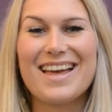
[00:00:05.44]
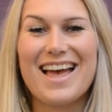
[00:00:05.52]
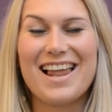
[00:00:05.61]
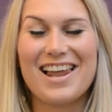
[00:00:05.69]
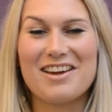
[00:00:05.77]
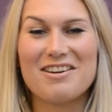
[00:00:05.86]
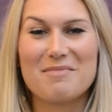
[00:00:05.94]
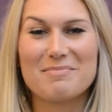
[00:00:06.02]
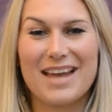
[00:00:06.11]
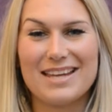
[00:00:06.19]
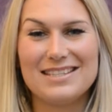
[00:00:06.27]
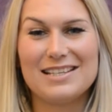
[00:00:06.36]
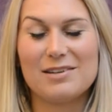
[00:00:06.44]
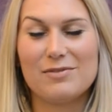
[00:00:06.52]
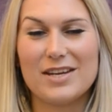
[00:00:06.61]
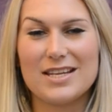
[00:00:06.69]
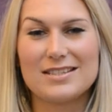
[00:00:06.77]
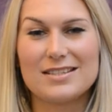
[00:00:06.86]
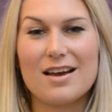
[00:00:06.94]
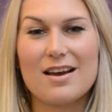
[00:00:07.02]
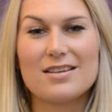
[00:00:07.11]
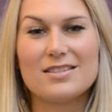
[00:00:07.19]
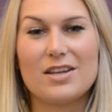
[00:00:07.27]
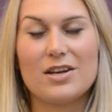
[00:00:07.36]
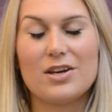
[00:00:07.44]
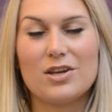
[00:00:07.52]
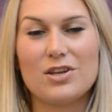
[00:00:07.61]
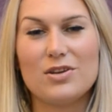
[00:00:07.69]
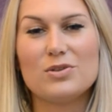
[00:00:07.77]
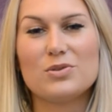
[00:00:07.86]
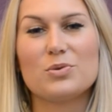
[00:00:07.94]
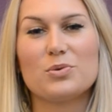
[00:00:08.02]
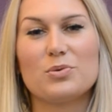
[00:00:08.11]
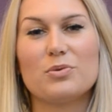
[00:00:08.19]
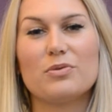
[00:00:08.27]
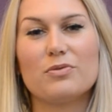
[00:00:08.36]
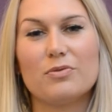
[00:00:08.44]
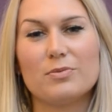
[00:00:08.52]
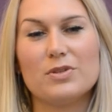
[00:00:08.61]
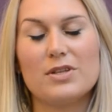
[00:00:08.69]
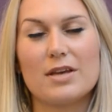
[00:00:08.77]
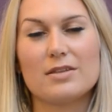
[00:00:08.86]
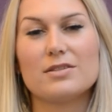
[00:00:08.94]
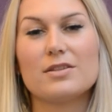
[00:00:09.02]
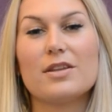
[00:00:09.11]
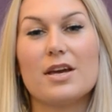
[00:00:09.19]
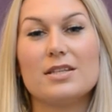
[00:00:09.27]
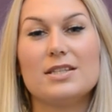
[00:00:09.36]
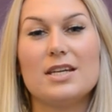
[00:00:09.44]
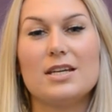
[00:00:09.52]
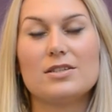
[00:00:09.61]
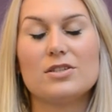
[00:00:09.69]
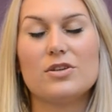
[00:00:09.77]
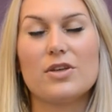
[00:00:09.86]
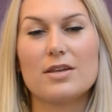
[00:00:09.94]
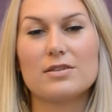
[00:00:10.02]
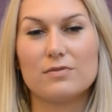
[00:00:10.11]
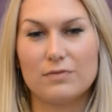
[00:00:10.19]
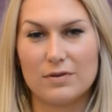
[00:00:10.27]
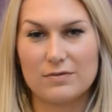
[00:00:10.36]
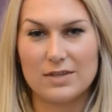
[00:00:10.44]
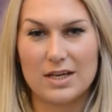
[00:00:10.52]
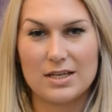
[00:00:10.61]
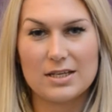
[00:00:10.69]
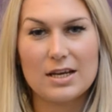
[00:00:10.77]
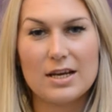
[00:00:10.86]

Hello, I'm Katie Klavenes. I studied at Hughes Hall from 2013 to 2015,